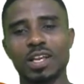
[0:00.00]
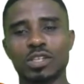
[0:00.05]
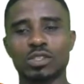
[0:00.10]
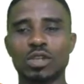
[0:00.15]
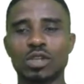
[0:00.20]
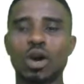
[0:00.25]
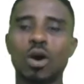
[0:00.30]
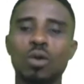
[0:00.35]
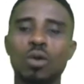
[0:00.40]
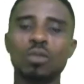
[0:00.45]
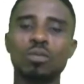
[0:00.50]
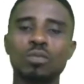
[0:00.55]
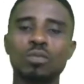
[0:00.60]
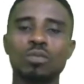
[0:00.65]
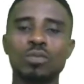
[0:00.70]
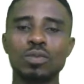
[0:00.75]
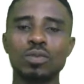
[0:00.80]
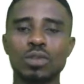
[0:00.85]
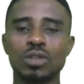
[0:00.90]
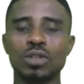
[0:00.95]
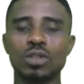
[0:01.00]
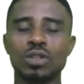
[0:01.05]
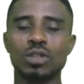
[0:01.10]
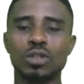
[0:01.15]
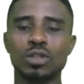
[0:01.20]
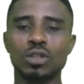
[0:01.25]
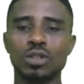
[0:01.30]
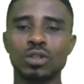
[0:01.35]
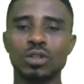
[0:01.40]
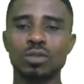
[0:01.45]
So,
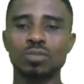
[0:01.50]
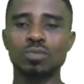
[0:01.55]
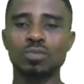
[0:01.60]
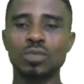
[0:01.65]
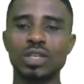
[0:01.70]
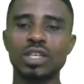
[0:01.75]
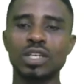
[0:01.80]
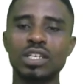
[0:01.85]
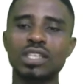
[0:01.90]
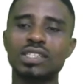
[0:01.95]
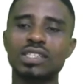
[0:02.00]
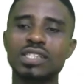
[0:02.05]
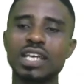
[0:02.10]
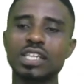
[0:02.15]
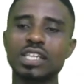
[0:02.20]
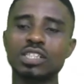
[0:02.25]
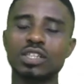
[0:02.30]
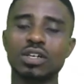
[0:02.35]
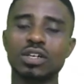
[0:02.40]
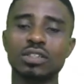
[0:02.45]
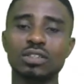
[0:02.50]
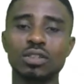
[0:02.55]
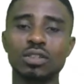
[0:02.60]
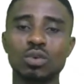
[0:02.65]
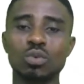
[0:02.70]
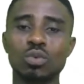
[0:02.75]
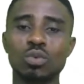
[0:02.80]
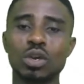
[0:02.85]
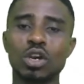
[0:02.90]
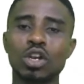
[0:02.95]
in this
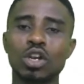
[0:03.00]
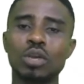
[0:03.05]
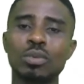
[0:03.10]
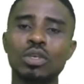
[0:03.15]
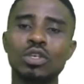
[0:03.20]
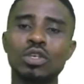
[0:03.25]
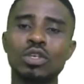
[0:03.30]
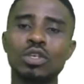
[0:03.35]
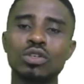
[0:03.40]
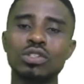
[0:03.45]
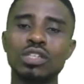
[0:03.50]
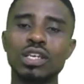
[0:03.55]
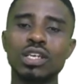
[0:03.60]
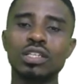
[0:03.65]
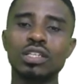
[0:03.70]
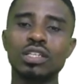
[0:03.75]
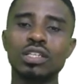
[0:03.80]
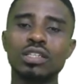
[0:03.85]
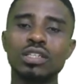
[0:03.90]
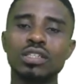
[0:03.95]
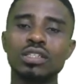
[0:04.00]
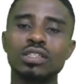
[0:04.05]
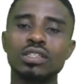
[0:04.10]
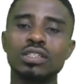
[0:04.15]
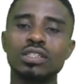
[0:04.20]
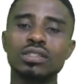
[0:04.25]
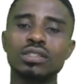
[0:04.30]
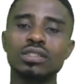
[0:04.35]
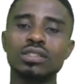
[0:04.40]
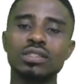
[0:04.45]
session, we're going to be using
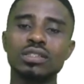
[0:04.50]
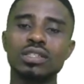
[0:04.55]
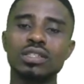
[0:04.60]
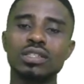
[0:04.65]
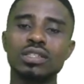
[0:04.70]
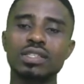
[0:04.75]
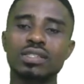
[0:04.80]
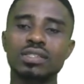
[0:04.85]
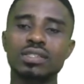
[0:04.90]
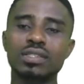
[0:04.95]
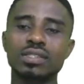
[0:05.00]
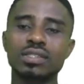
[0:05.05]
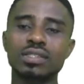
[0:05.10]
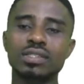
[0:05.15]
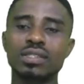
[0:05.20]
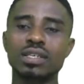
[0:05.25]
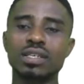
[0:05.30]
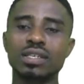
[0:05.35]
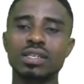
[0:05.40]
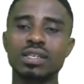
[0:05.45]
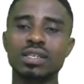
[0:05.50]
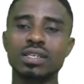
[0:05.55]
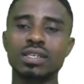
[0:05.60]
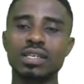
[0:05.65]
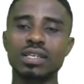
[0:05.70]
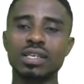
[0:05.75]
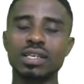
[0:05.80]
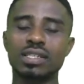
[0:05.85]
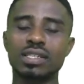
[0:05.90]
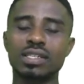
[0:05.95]
this
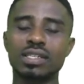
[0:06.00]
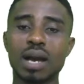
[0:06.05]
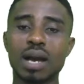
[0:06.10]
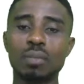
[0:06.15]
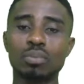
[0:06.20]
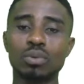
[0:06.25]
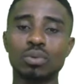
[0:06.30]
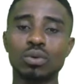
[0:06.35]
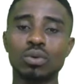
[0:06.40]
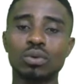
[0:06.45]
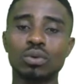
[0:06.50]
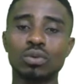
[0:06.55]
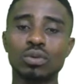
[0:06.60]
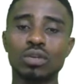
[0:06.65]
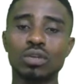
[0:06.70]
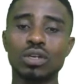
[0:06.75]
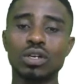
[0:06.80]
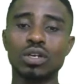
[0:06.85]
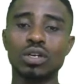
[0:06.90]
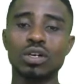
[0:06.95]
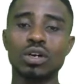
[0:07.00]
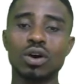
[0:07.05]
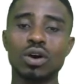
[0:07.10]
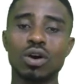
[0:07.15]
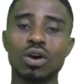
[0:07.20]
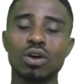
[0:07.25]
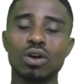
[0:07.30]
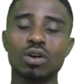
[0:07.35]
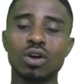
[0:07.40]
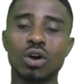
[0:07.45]
example
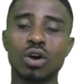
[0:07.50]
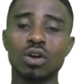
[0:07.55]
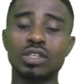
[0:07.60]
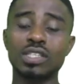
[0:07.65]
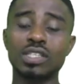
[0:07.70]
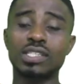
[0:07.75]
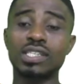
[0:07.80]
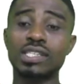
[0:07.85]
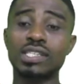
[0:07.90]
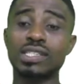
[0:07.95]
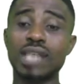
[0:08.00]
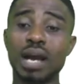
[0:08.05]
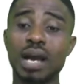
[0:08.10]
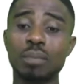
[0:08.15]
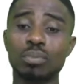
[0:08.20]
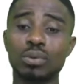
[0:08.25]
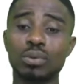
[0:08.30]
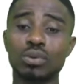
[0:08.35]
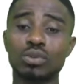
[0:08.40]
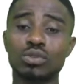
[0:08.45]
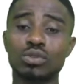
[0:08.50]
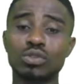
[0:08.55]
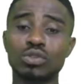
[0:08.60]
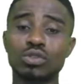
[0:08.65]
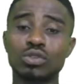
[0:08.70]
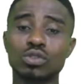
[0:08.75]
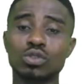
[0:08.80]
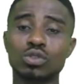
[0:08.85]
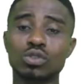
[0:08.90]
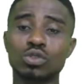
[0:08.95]
or these examples
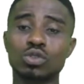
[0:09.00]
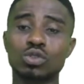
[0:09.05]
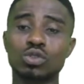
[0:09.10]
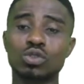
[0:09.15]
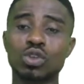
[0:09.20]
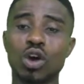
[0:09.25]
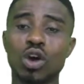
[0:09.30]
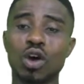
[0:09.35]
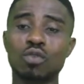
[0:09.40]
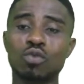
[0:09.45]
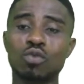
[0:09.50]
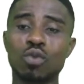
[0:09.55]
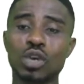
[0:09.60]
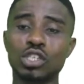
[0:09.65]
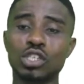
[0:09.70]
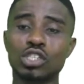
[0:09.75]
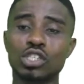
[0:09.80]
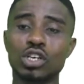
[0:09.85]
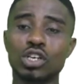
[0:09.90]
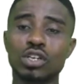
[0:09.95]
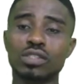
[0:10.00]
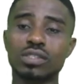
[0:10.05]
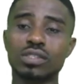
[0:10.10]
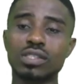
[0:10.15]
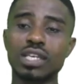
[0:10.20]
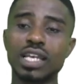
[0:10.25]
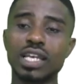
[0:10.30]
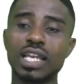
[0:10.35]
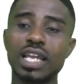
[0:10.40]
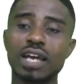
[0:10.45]
to solve
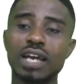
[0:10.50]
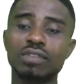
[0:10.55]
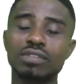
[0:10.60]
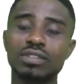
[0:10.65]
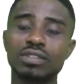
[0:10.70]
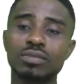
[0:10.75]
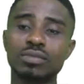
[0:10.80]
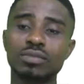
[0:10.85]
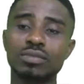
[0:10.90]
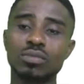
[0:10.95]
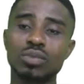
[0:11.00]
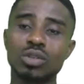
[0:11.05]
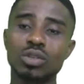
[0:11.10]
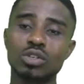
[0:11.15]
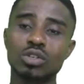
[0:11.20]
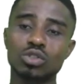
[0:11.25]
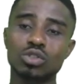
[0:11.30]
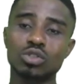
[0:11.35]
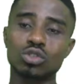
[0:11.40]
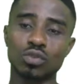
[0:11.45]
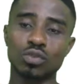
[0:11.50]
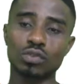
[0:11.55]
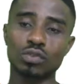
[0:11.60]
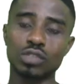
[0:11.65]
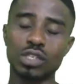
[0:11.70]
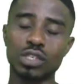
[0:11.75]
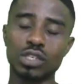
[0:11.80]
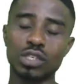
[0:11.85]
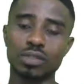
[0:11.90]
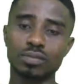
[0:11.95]
questions 11 to
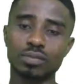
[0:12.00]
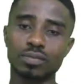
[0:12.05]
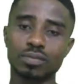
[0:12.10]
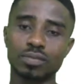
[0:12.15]
15.